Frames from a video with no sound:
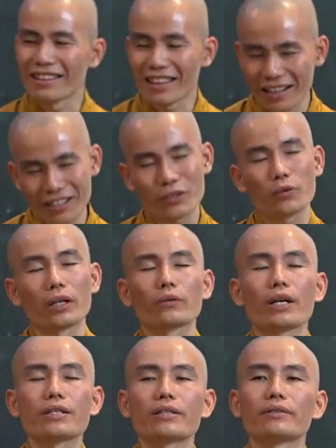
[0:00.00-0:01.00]
That is one
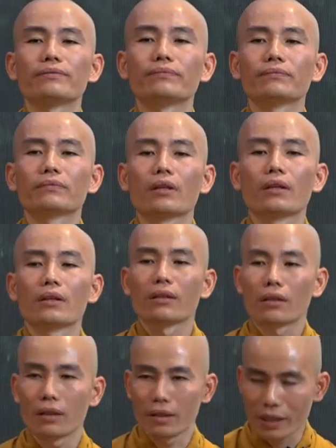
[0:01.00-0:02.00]
question.
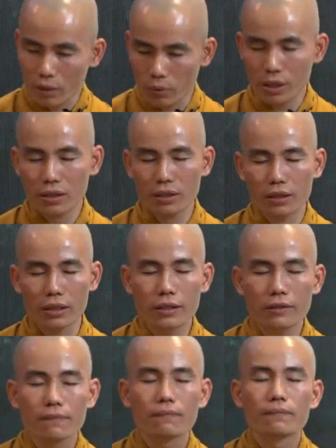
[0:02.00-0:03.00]
Another question
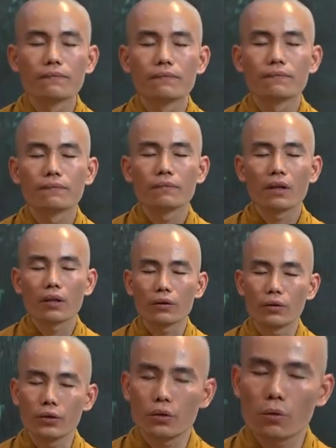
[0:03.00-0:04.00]
is,
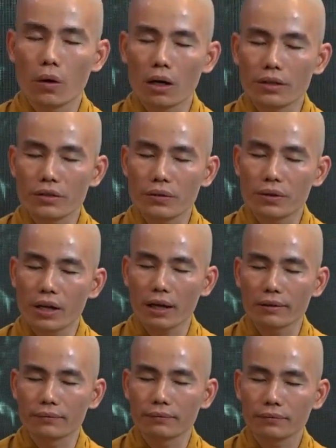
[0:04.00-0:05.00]
do you want to
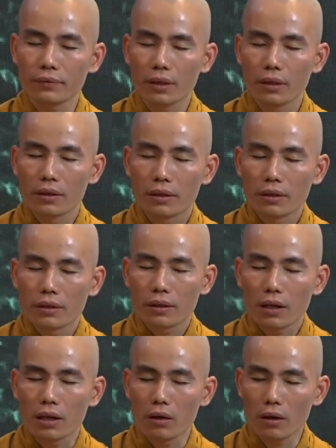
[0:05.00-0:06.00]
gain
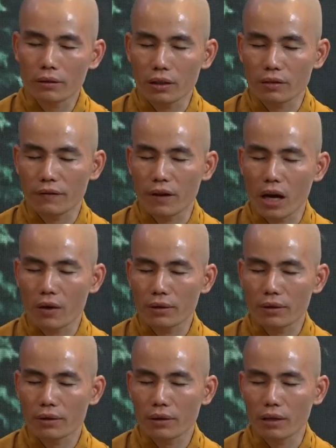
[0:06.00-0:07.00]
a lotus
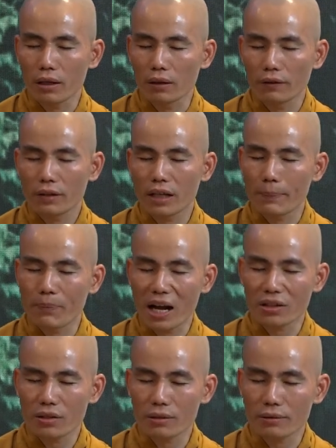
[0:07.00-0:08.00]
flower of
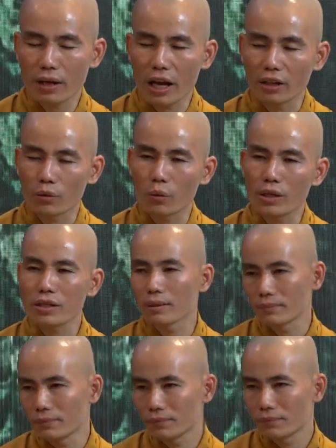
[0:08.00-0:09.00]
compassion and
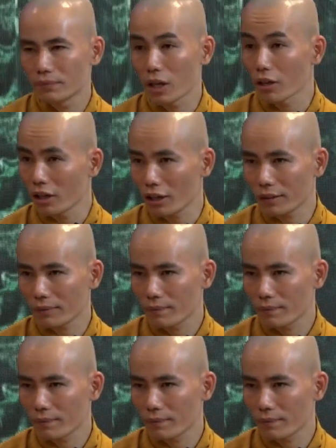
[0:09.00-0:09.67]
wisdom or not?